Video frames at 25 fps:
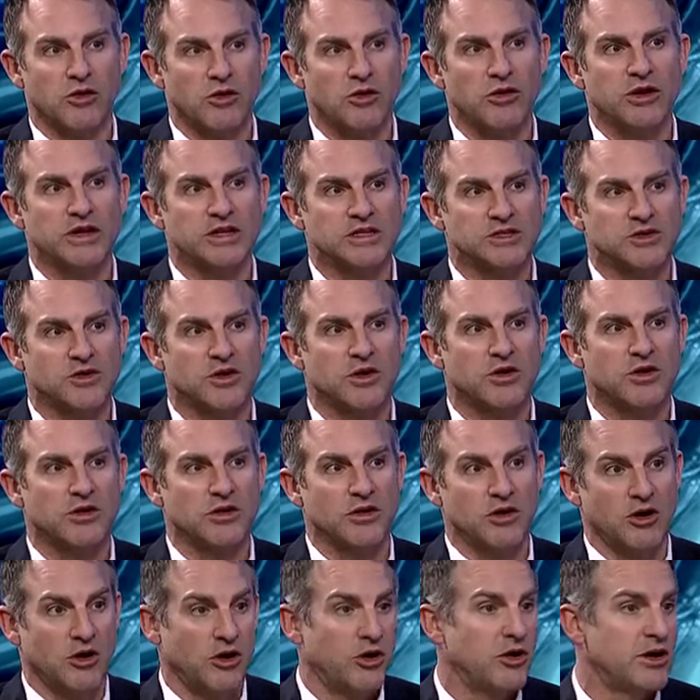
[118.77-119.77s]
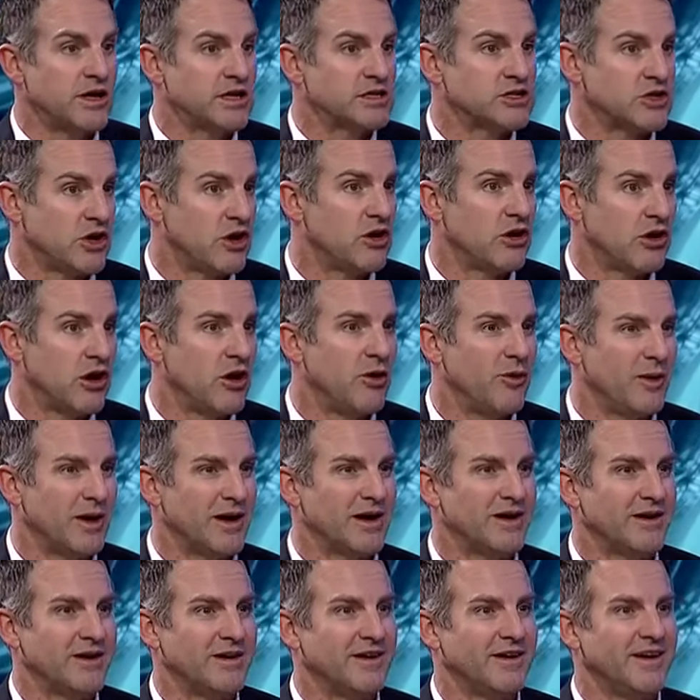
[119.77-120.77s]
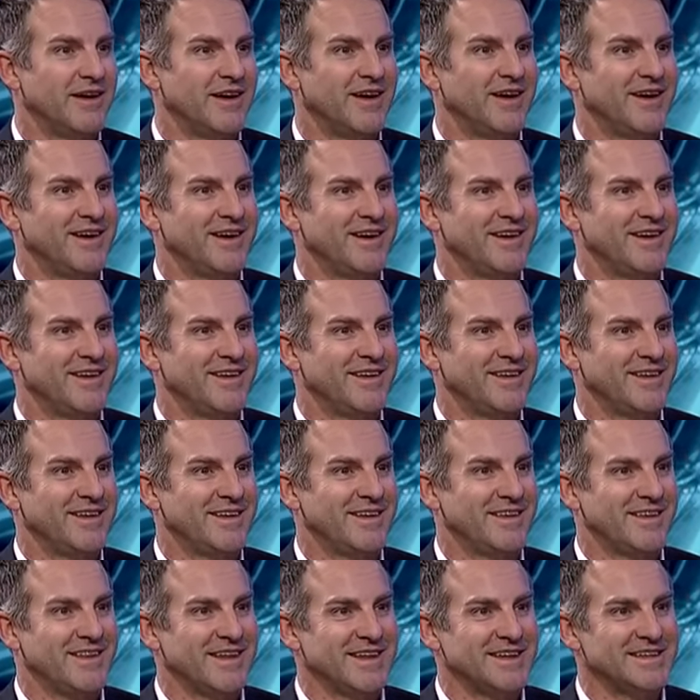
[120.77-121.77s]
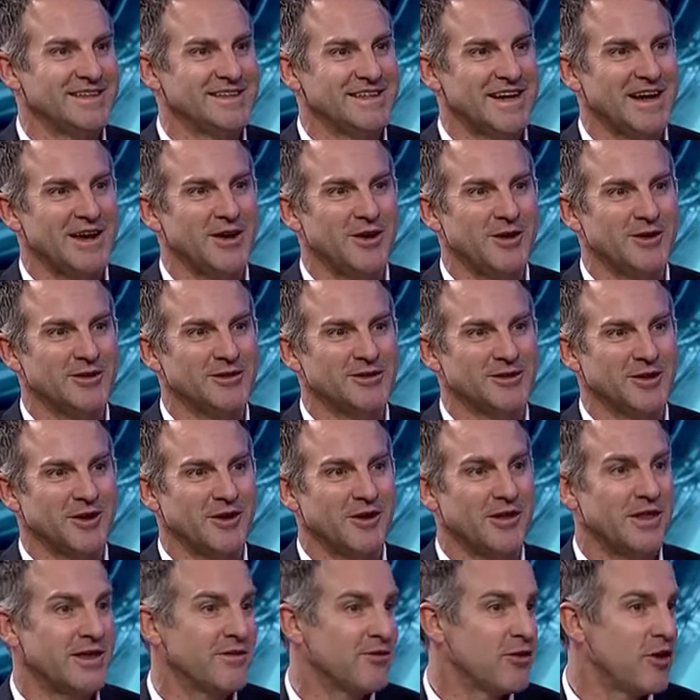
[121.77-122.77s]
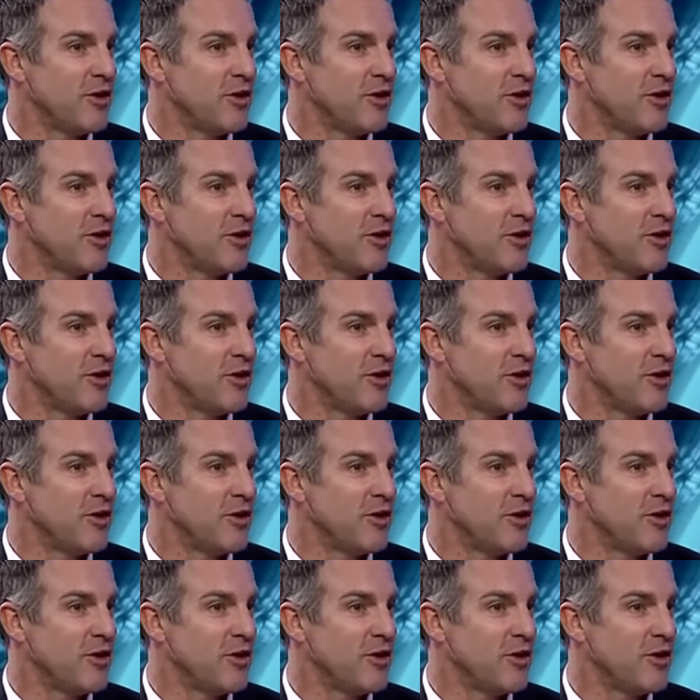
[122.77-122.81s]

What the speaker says: earnings are lower than 10 years ago. They've